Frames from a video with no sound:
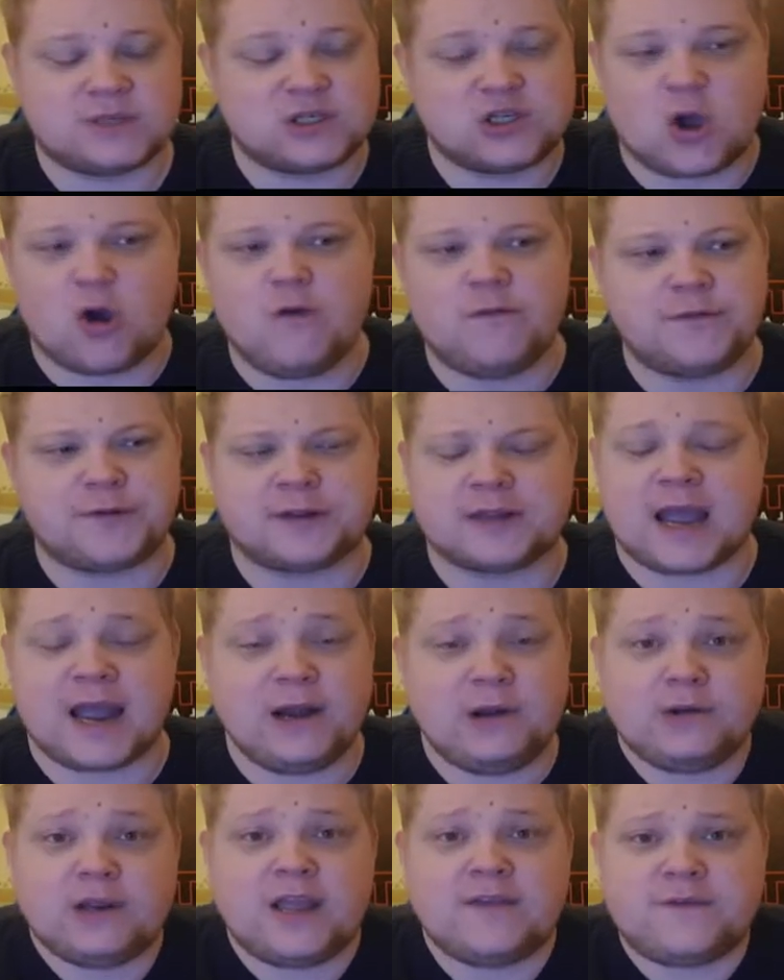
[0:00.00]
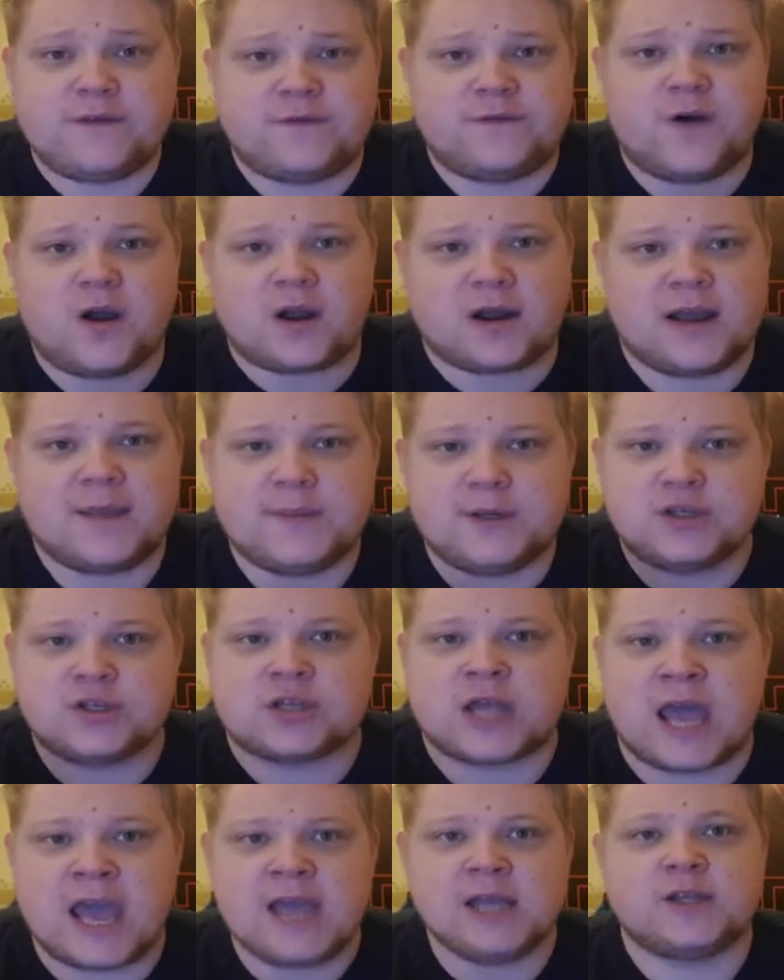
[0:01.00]
Go for it. I don't give a fuck. Let me
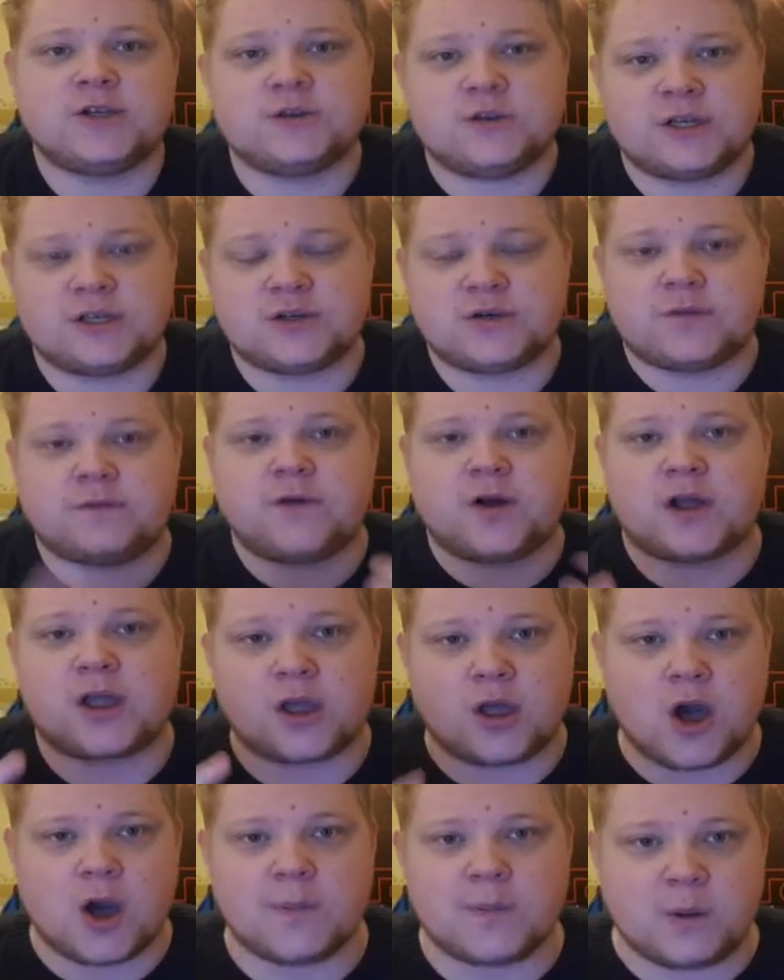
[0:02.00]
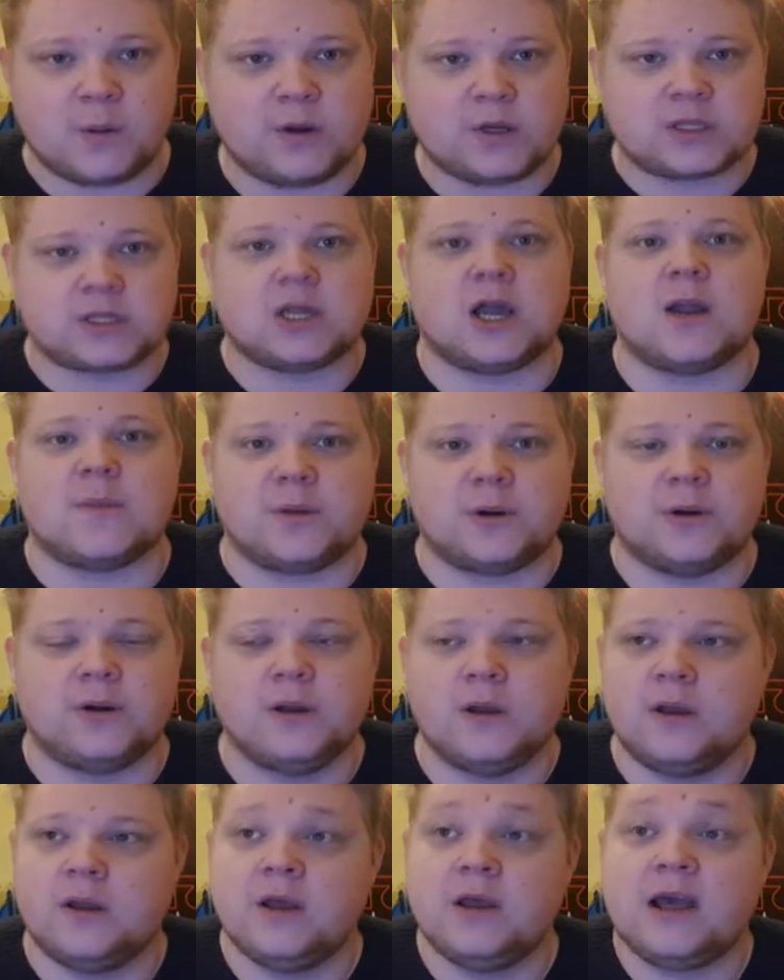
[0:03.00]
just hate you that you fucking got me with a sniper.
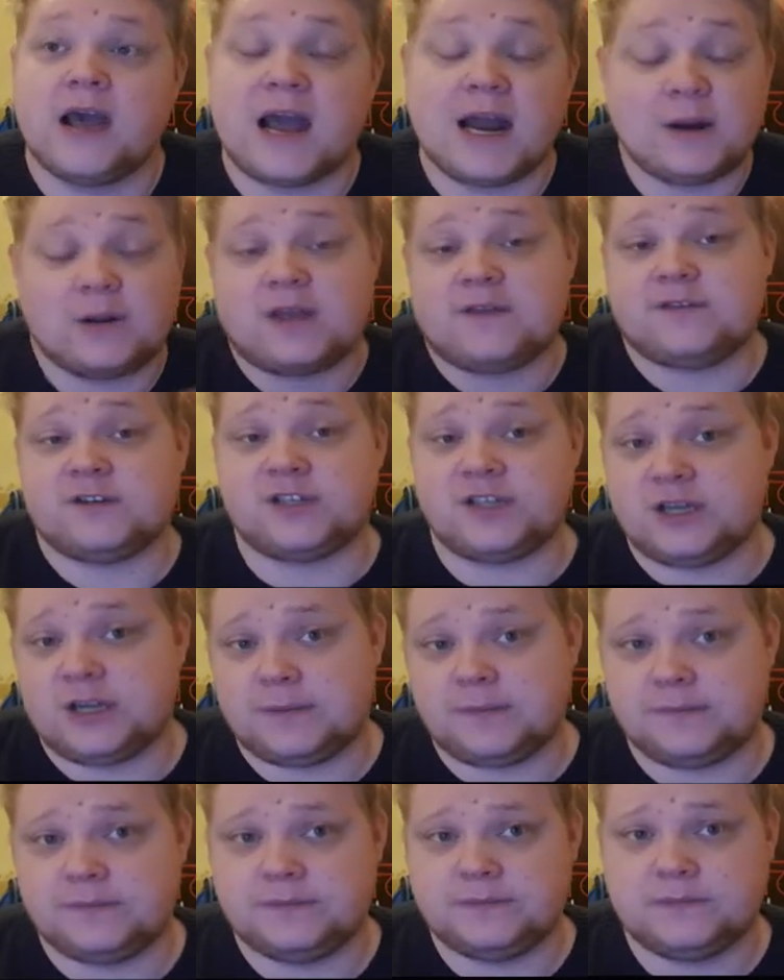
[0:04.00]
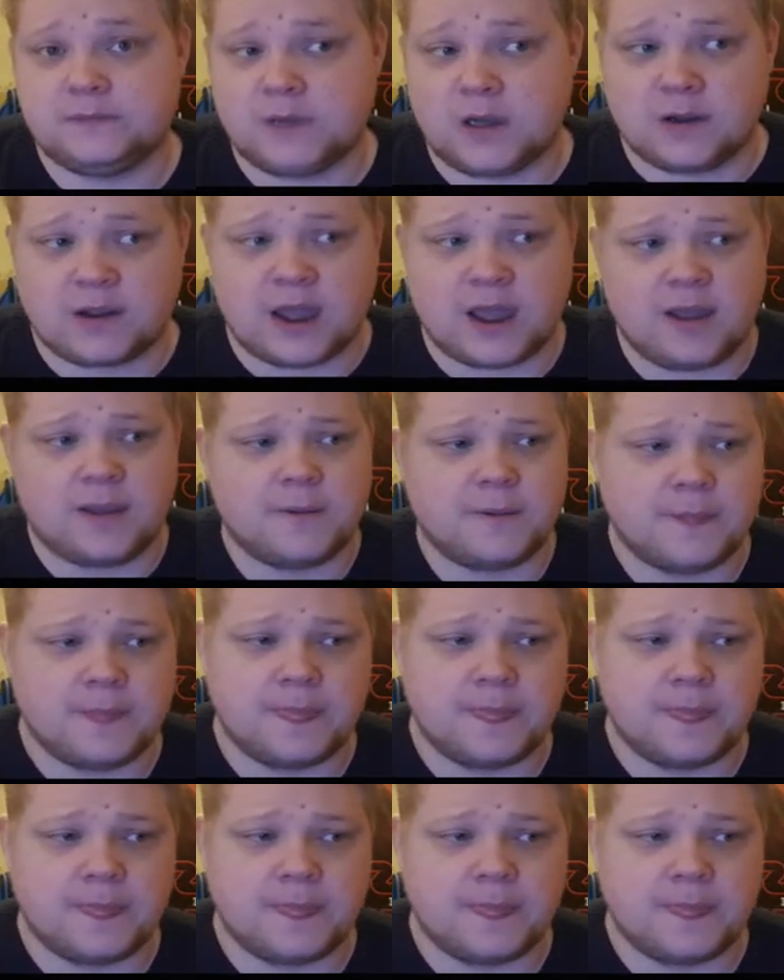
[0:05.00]
I don't give a shit. Okay?